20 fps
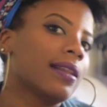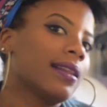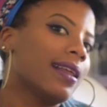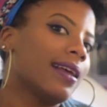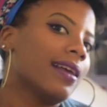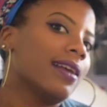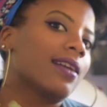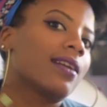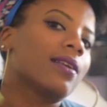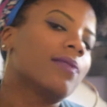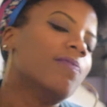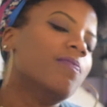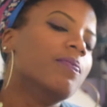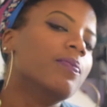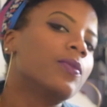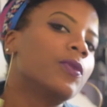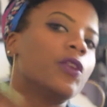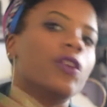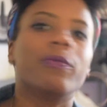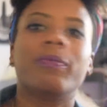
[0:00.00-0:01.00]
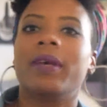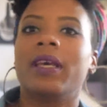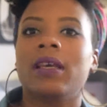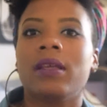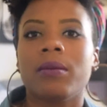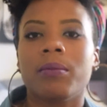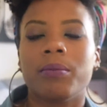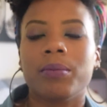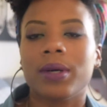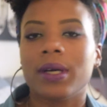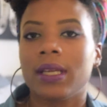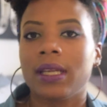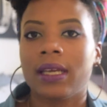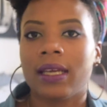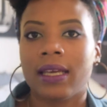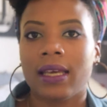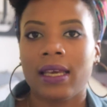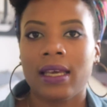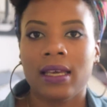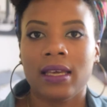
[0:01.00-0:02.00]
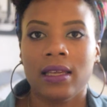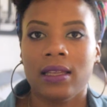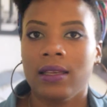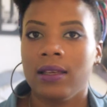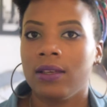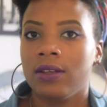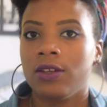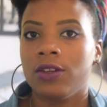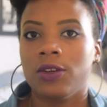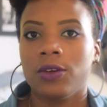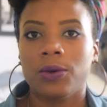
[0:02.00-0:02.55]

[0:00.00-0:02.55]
Like, you've been putting in